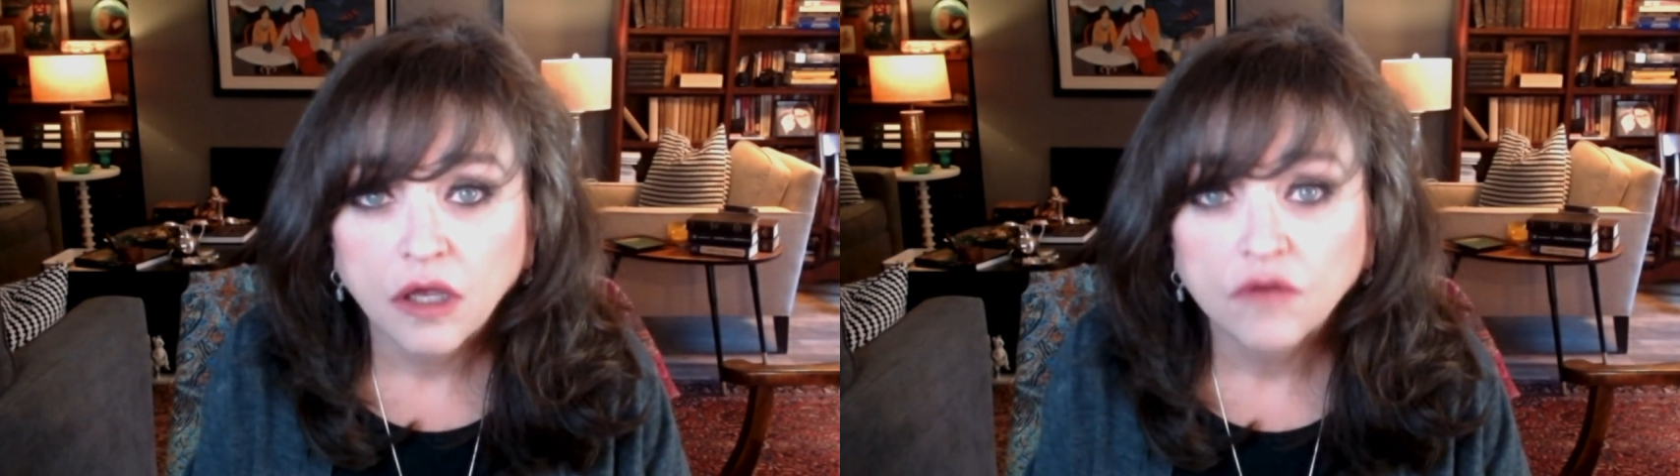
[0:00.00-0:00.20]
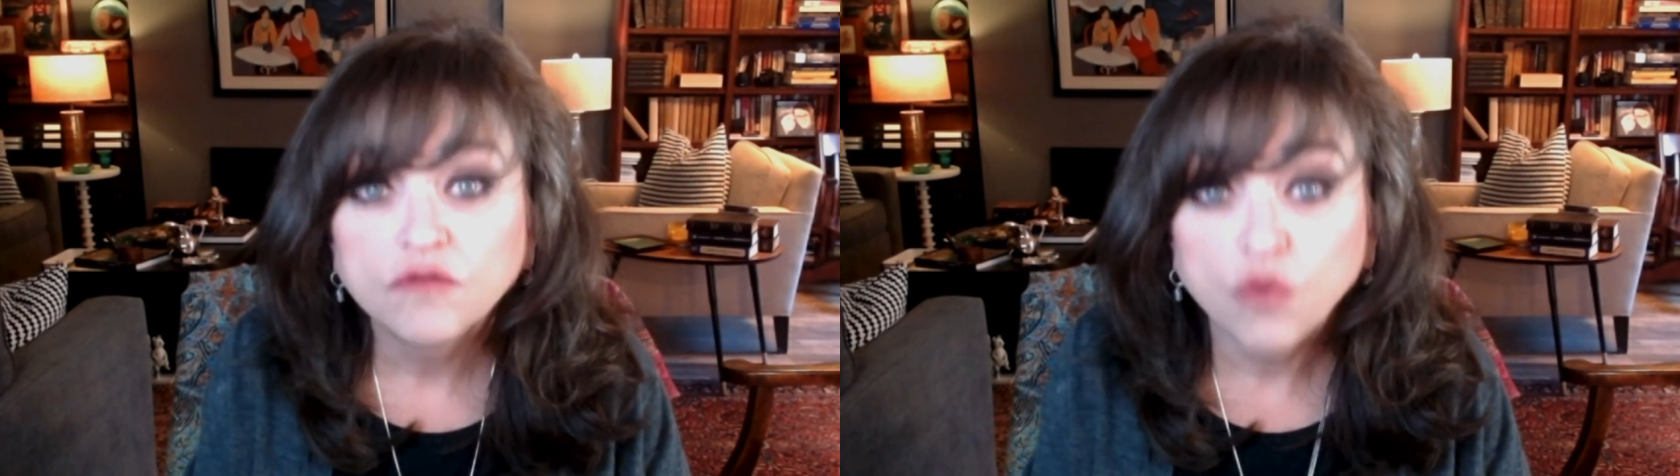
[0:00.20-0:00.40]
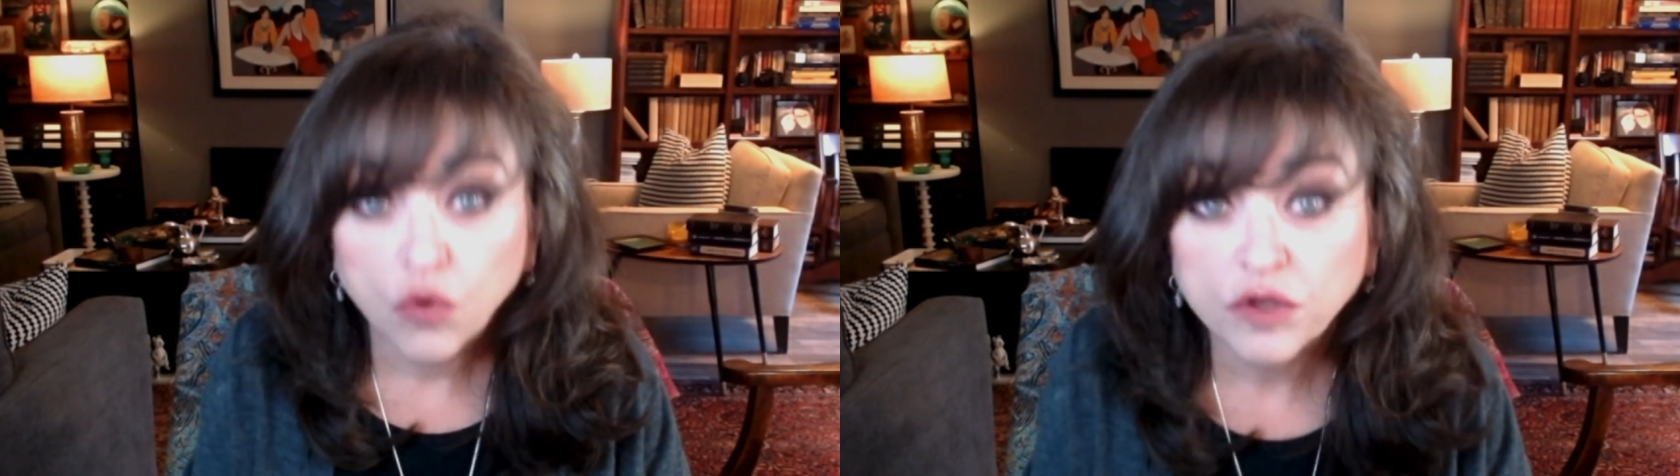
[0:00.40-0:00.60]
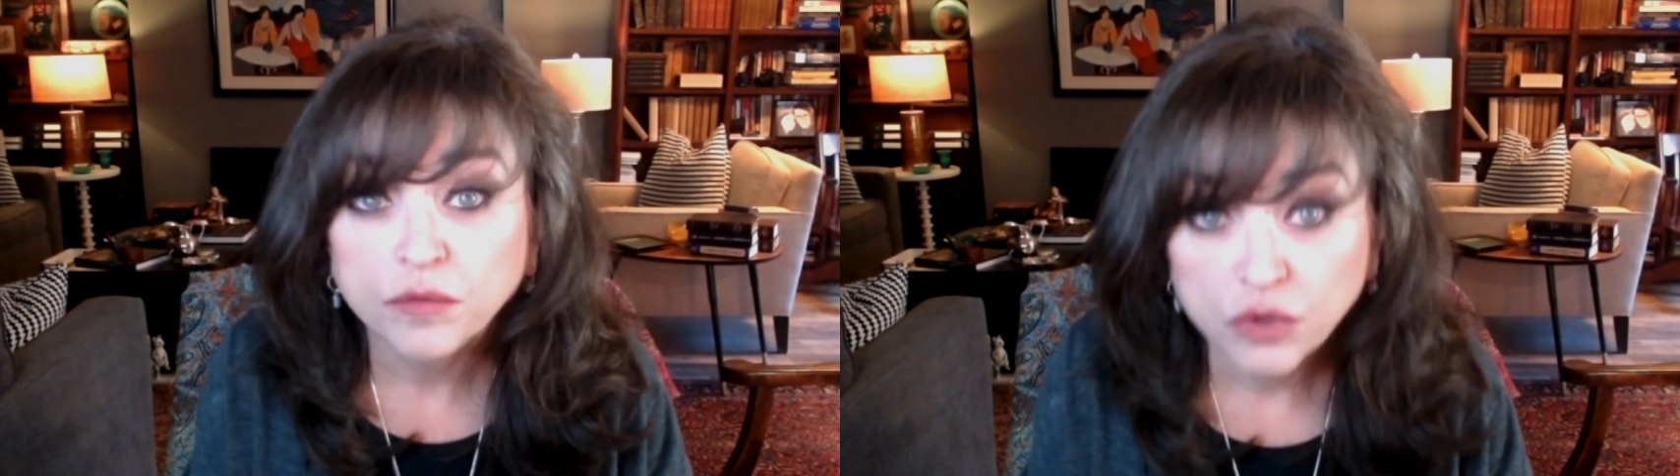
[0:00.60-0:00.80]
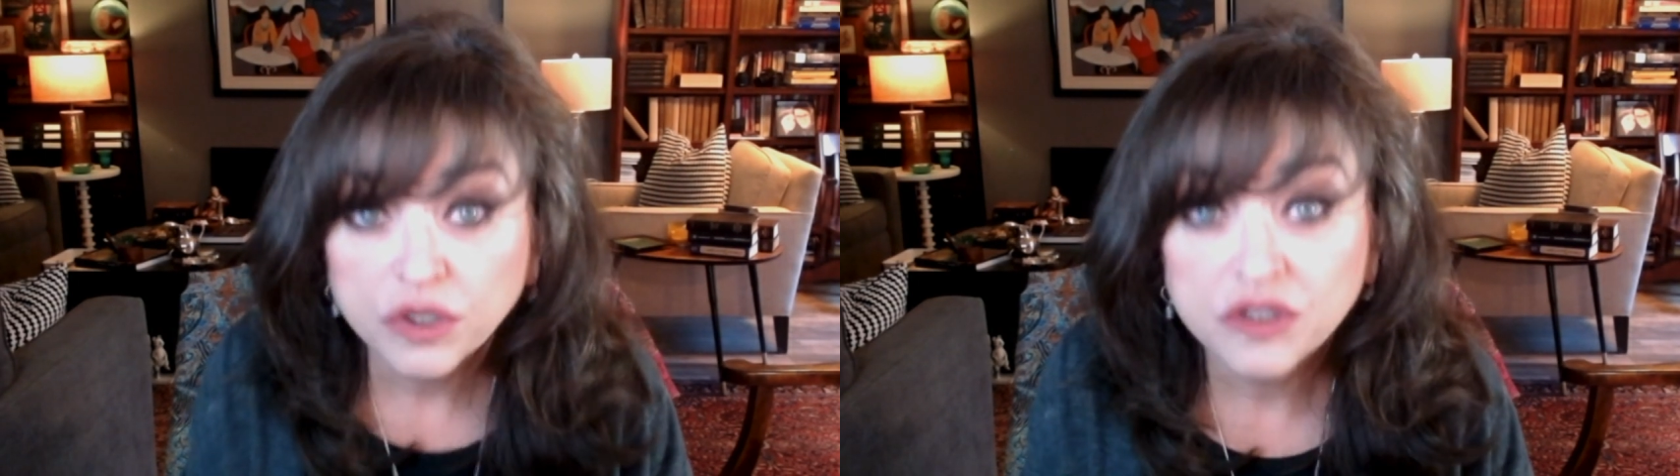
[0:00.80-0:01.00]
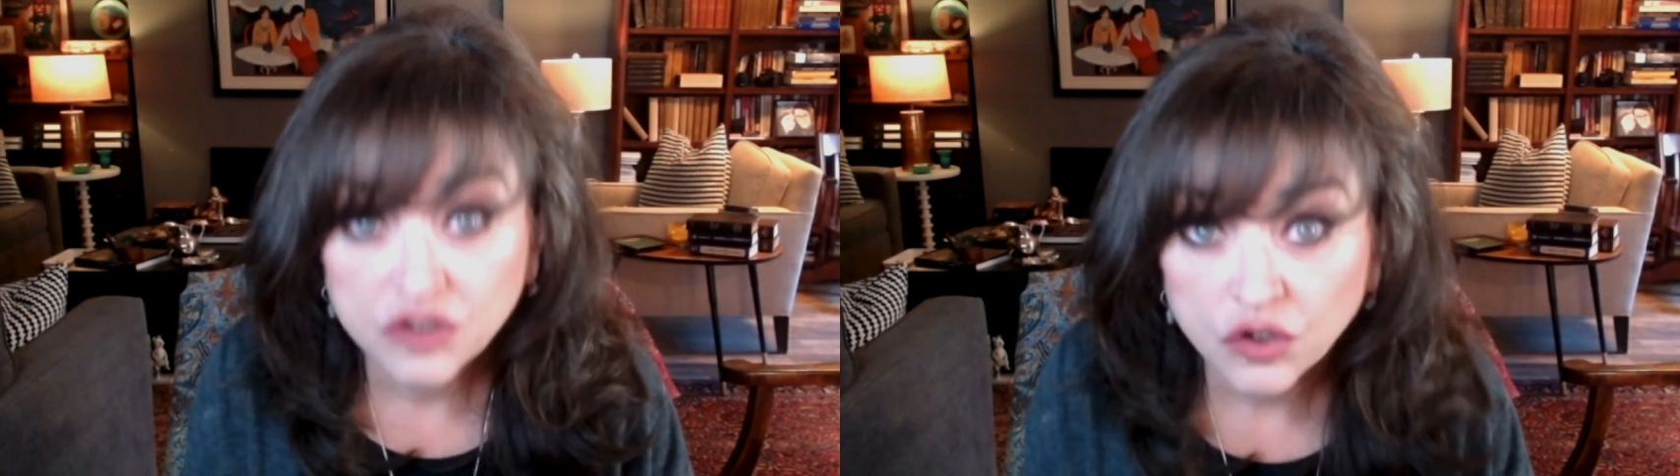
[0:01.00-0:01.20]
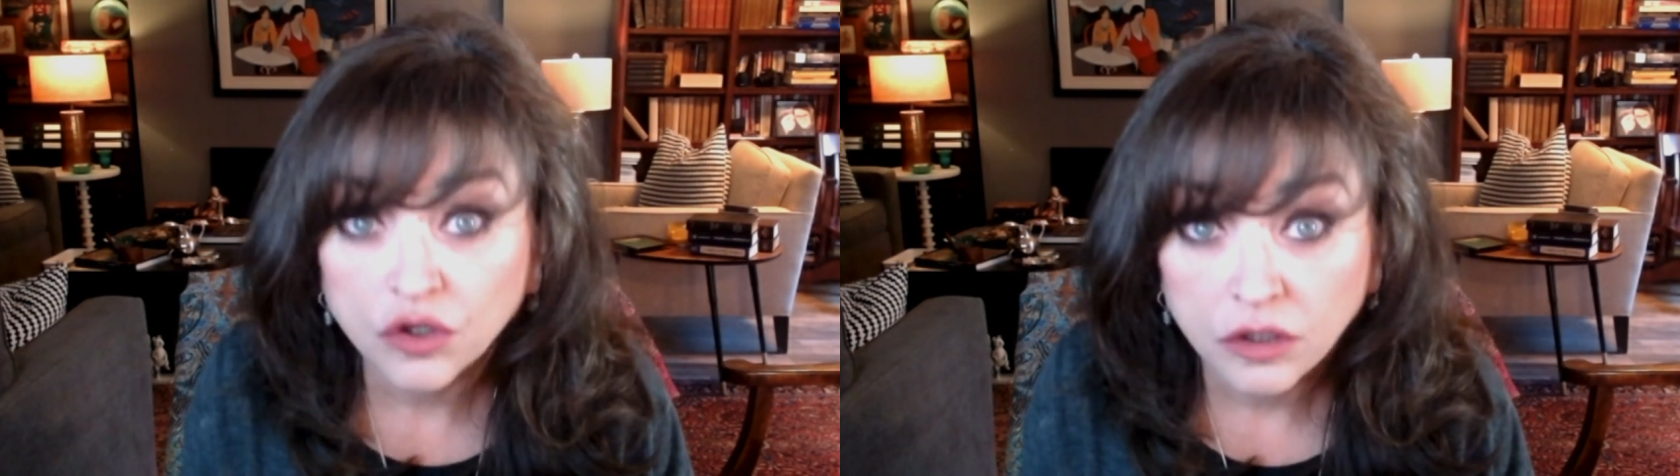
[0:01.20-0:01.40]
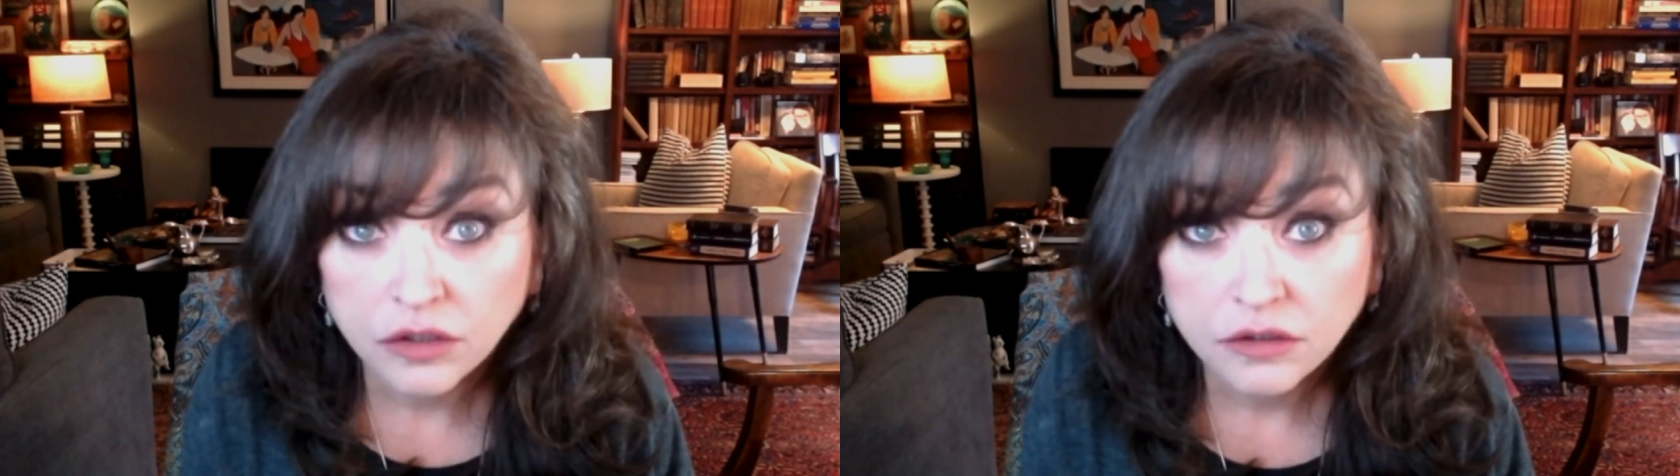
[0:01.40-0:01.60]
for the
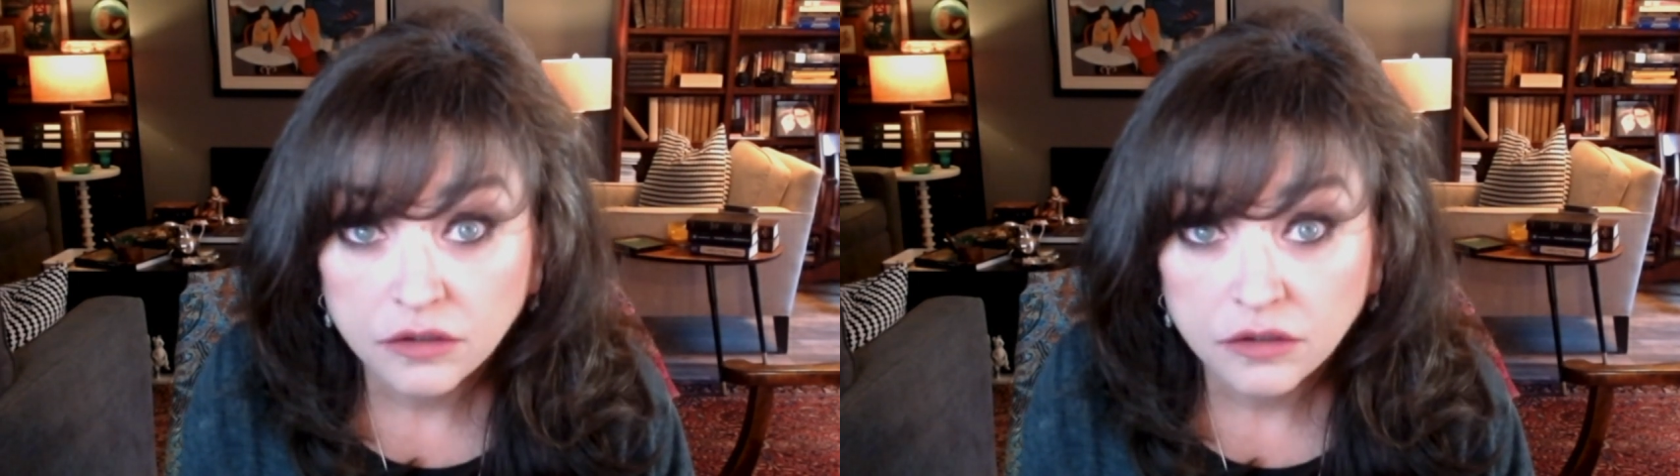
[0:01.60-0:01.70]
priesthood,